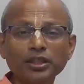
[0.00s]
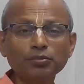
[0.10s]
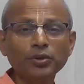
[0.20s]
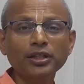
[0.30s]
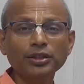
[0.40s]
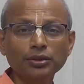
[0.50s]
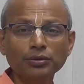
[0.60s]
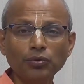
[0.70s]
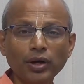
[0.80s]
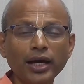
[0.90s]
explain to you
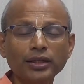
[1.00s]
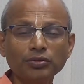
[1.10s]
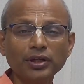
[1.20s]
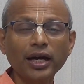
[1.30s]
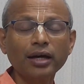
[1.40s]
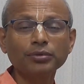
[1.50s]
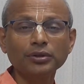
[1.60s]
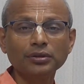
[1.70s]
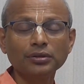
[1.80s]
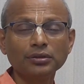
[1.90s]
what actually
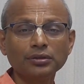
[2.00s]
happened.